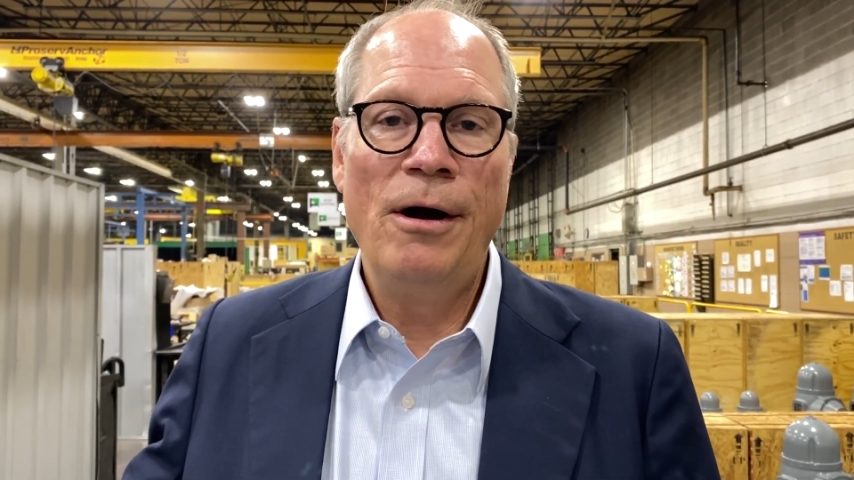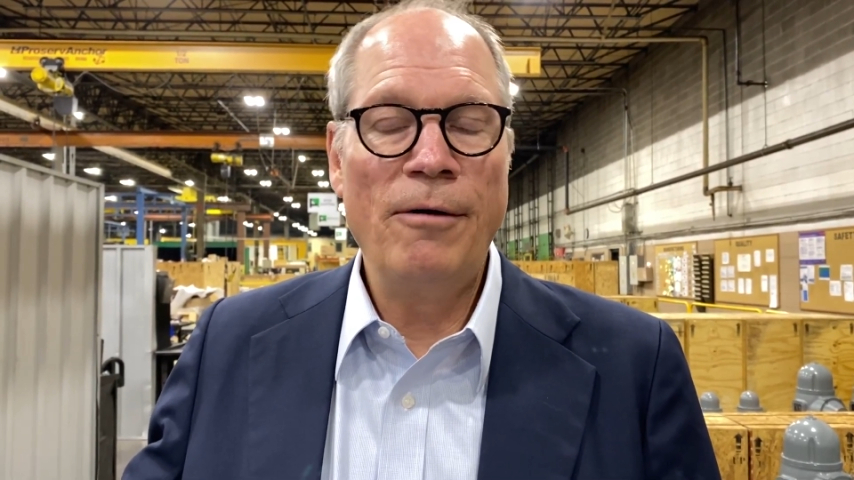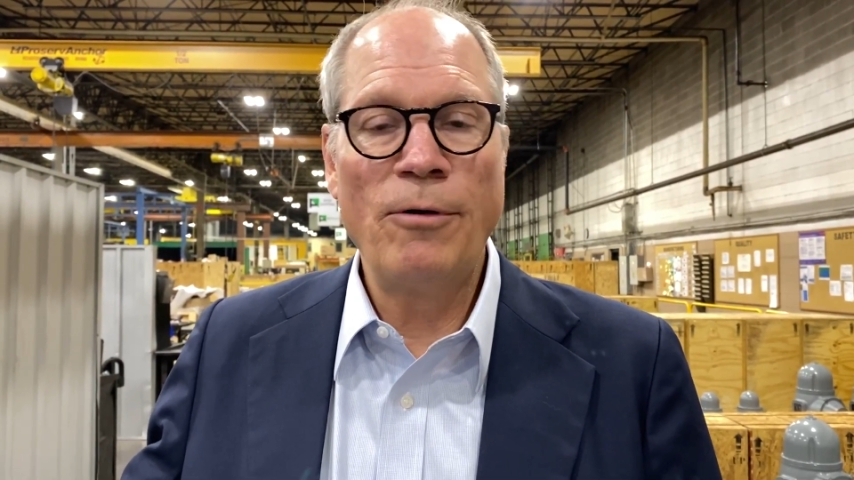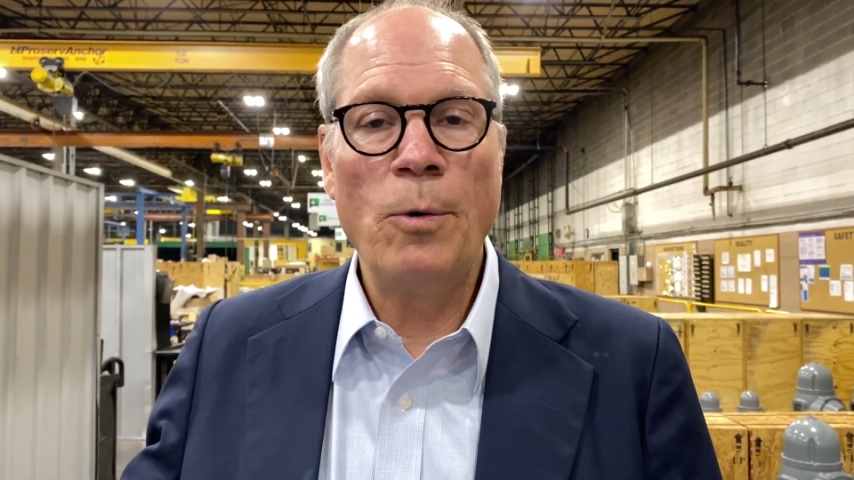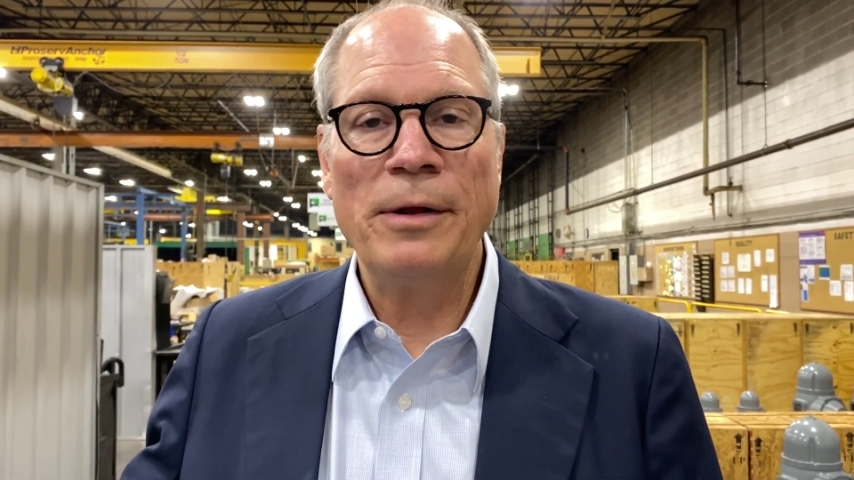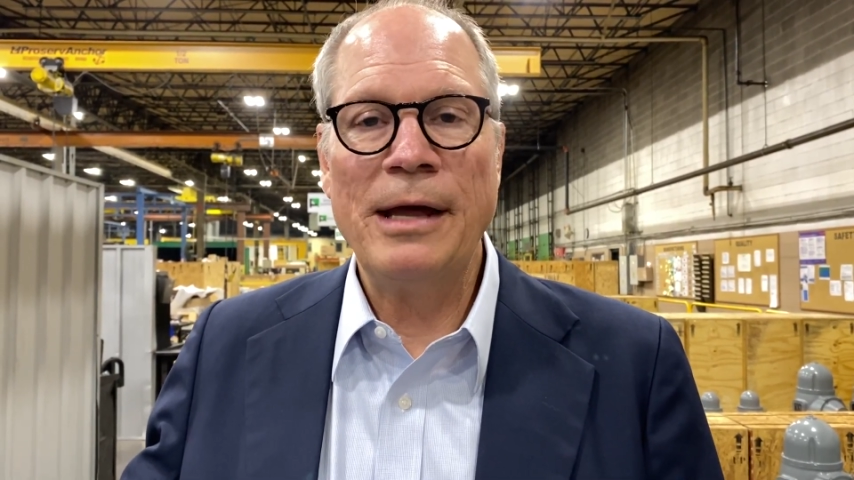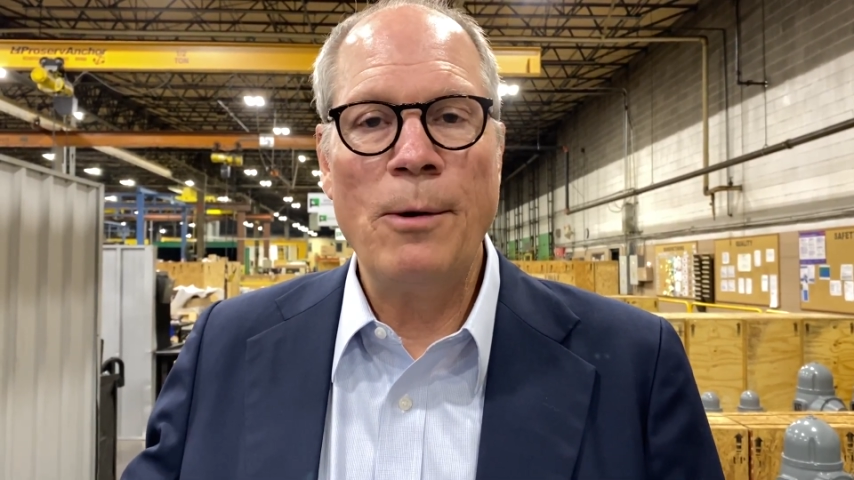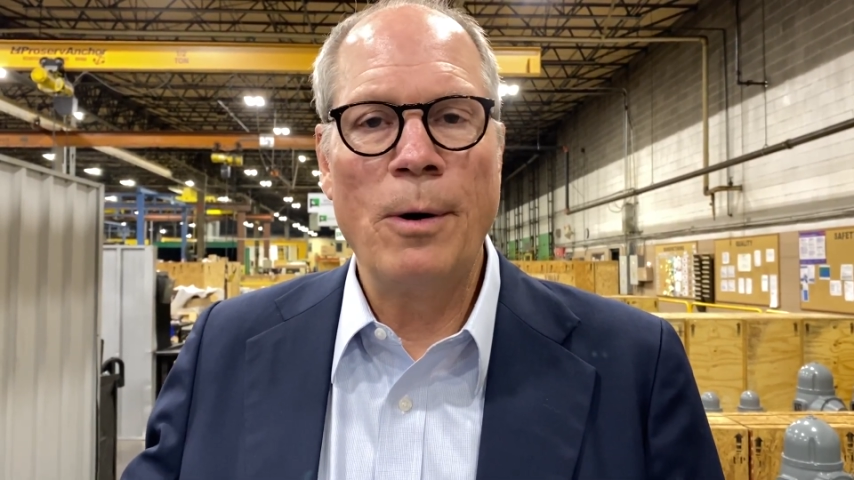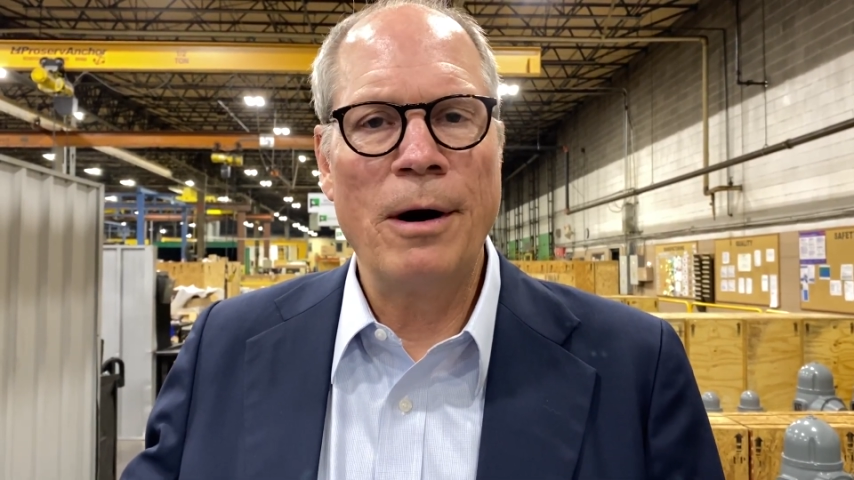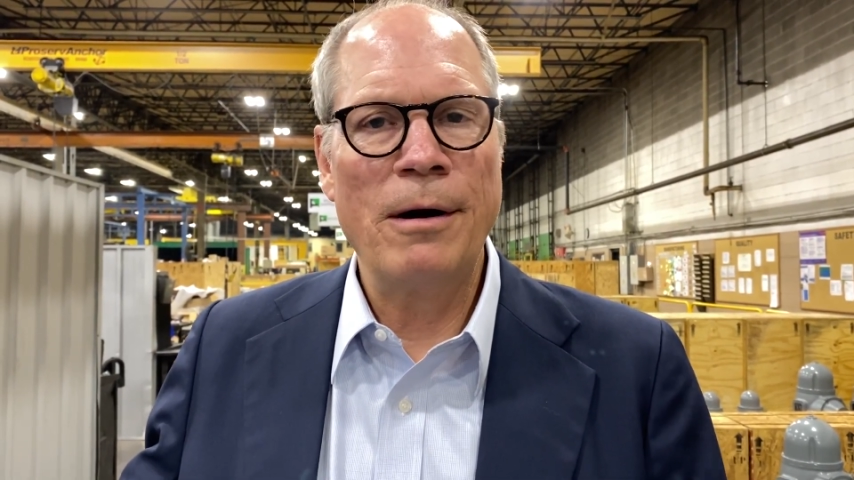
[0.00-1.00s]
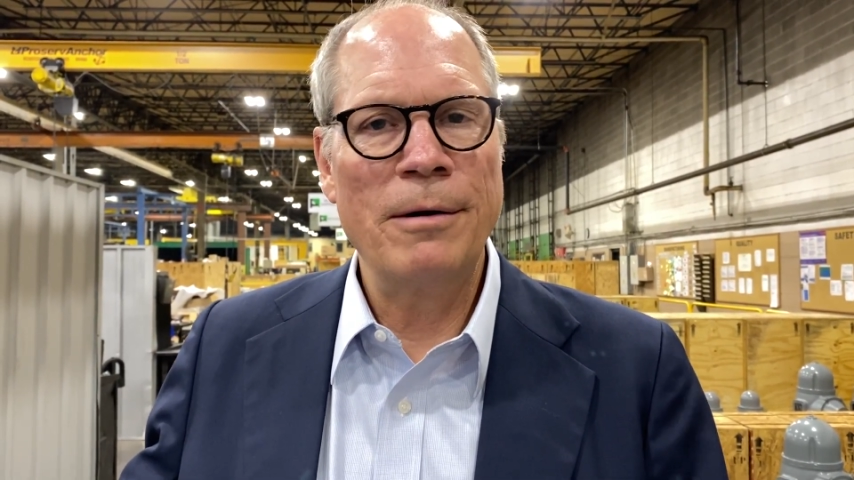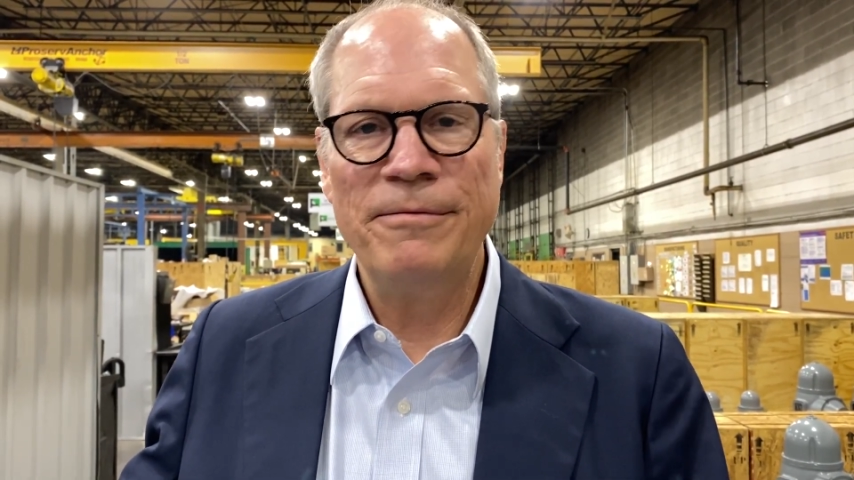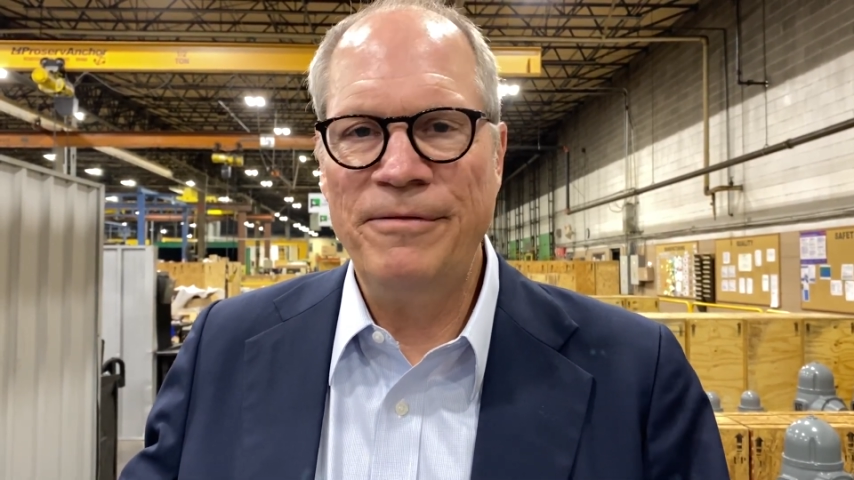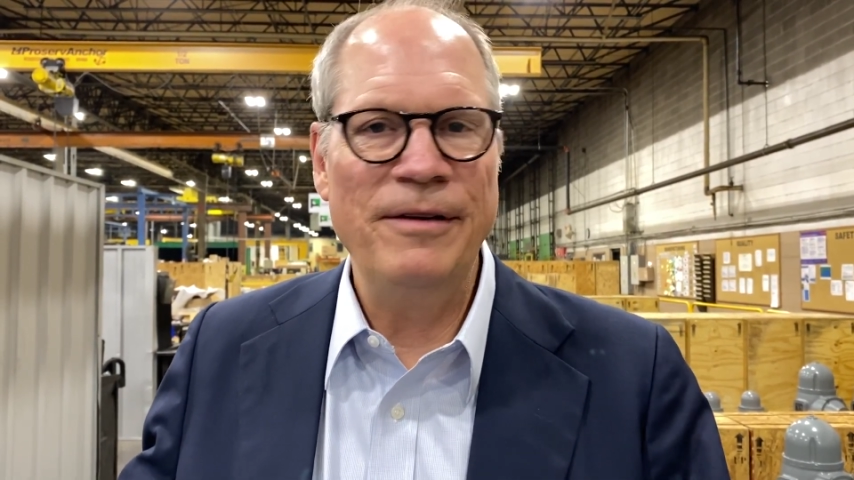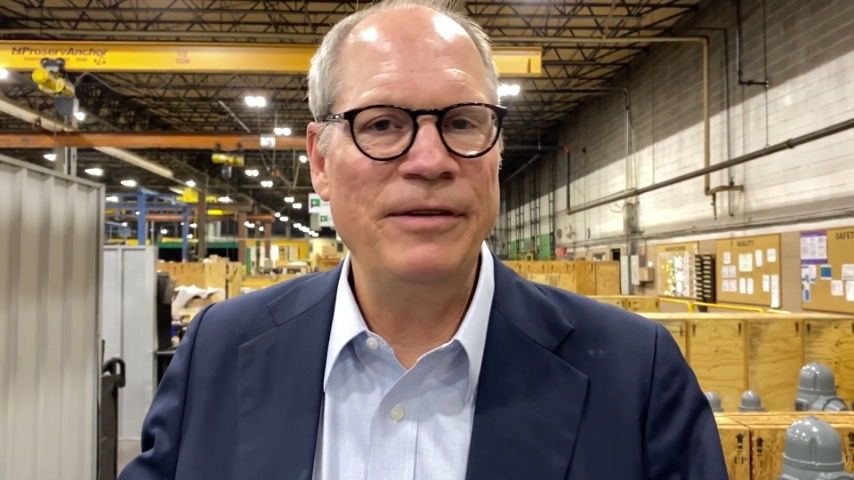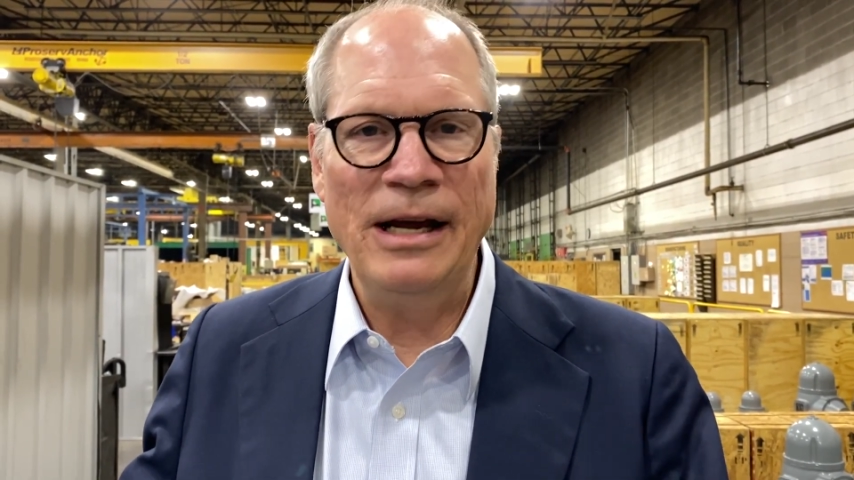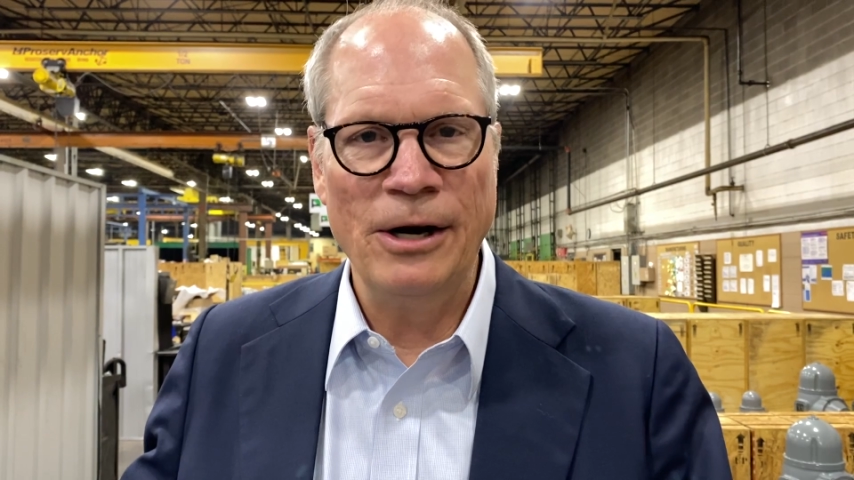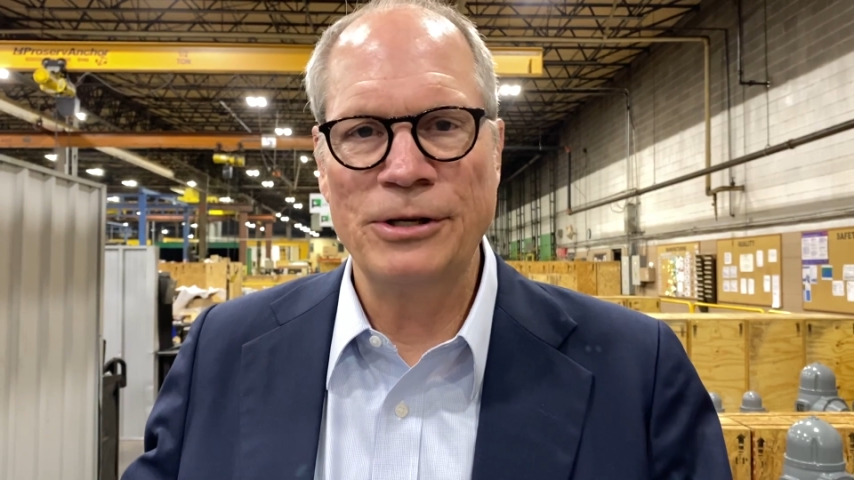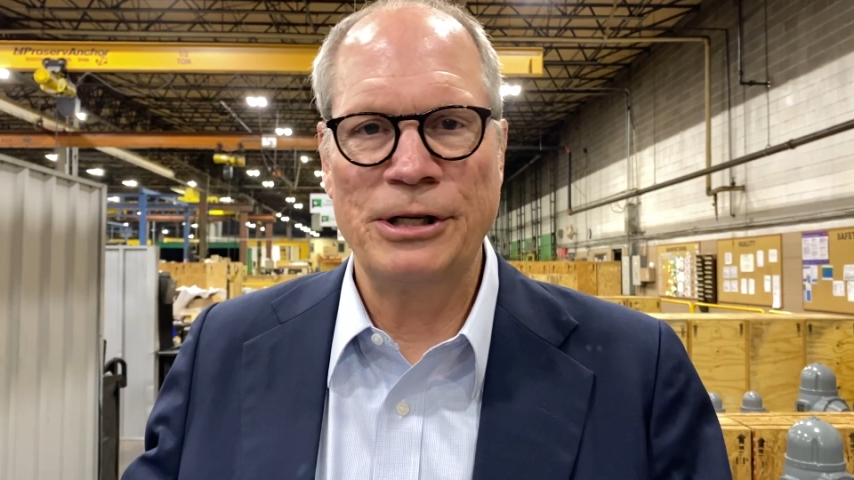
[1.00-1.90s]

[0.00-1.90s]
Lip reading: over what they were 50 years